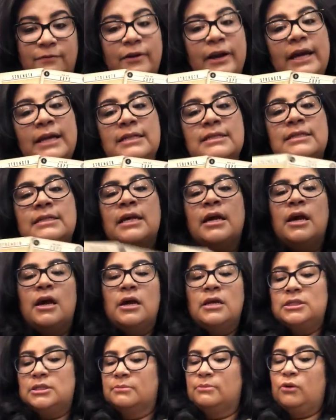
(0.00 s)
friends,
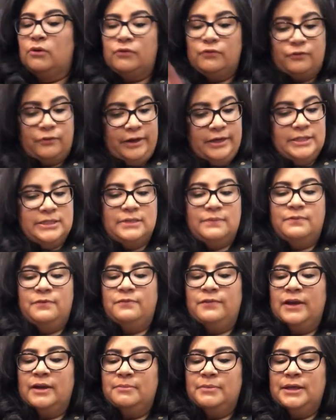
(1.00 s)
some old friends of the
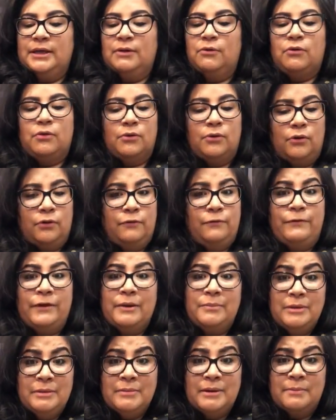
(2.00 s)
family or old
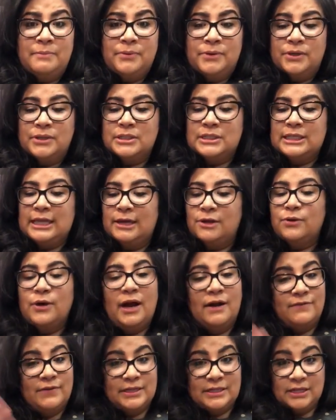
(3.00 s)
family members that you
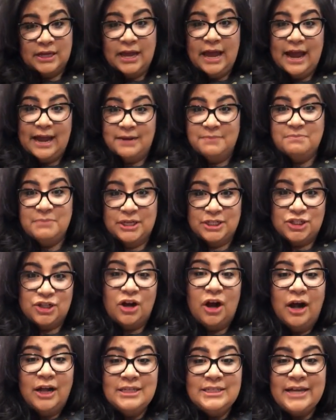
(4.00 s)
haven't had much
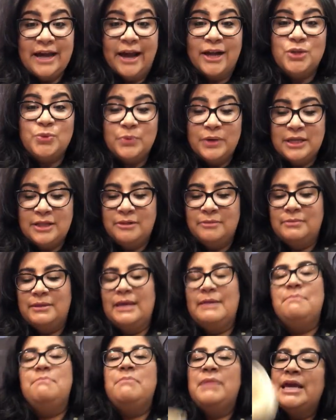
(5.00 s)
contact with and
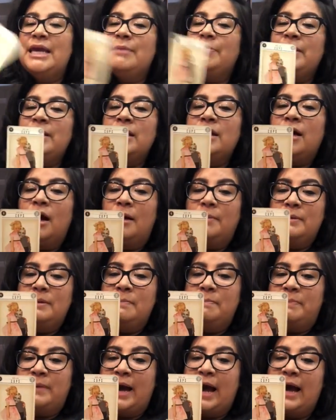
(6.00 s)
they may be
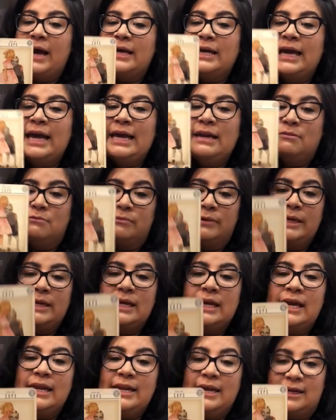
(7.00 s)
coming back and
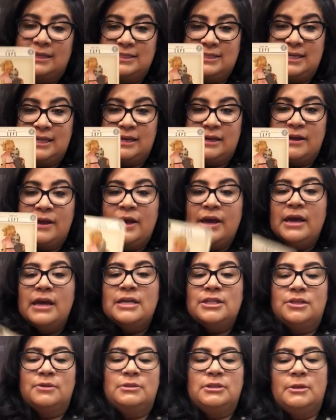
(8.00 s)
reconnecting.
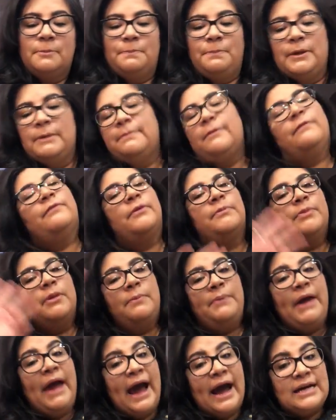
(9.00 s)
So some people from the
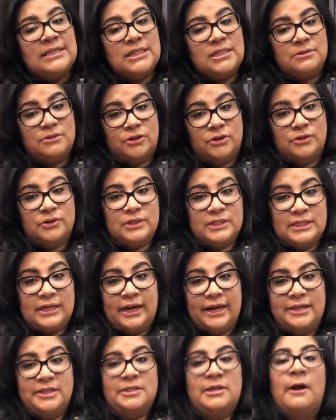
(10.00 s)
past earth
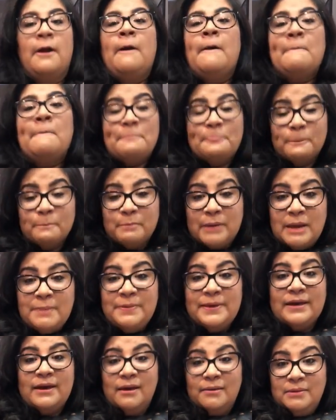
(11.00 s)
signs might
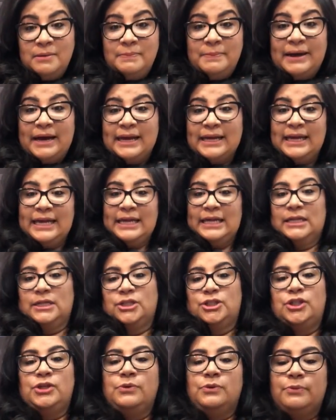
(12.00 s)
be coming back
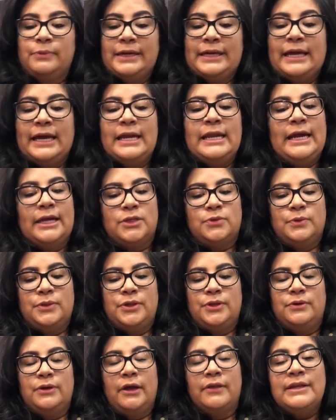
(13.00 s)
in to reconnect
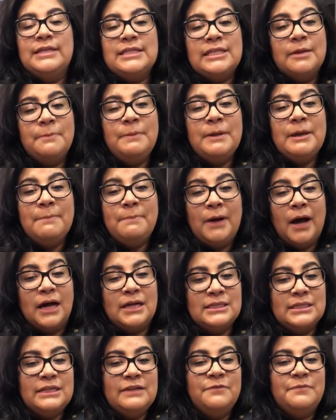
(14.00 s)
with you. Now, this could be a
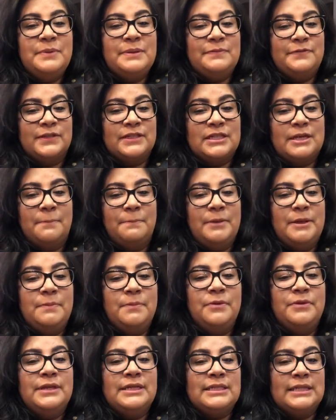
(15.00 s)
positive, but for some
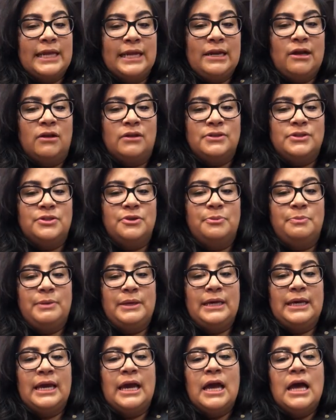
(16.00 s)
people, this can also
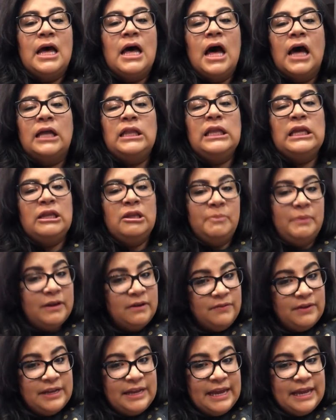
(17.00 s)
be a little bit
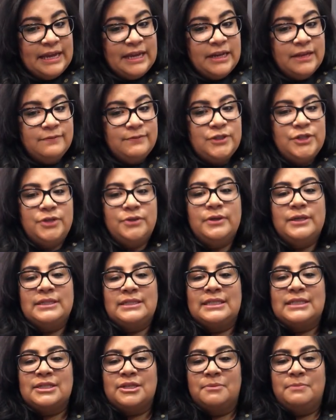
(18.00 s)
of a negative too, because
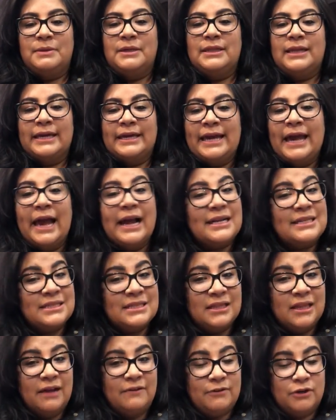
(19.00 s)
this could be like
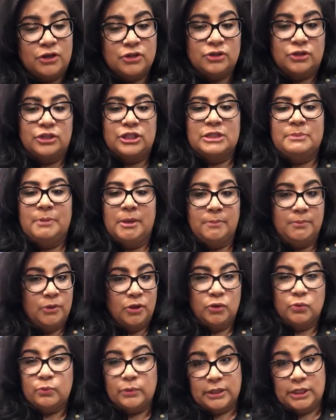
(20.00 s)
ex-lovers or just people
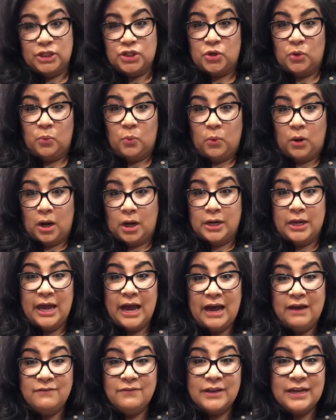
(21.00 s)
you really don't want to
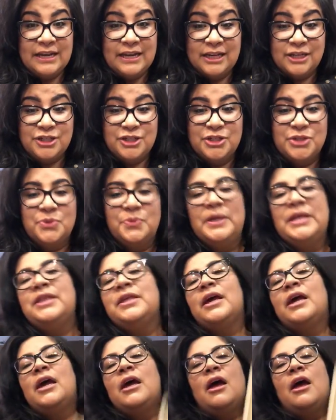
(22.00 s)
have connections with.